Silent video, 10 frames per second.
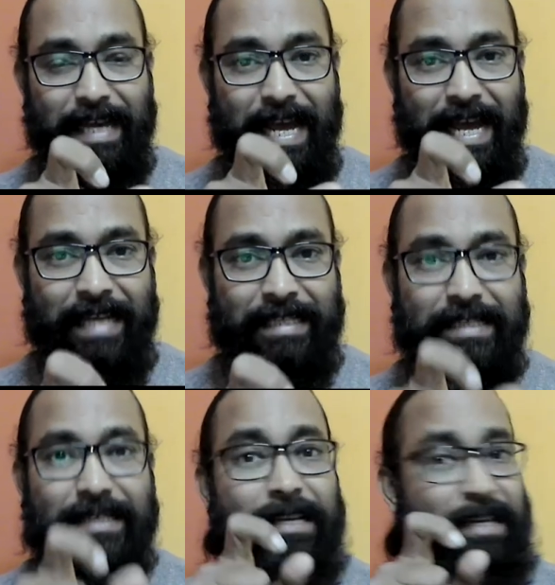
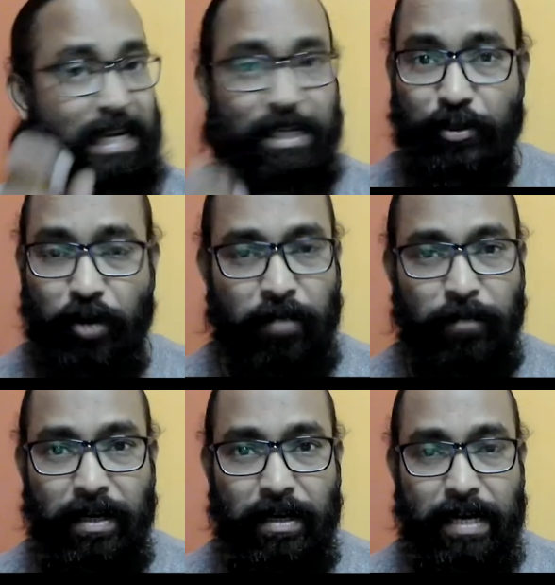as
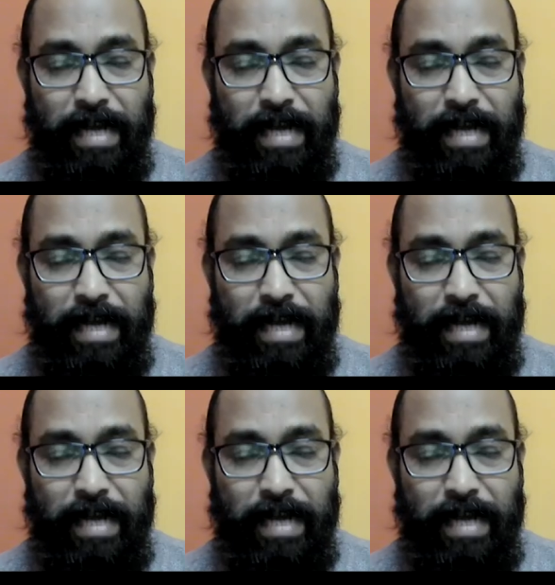enjoyment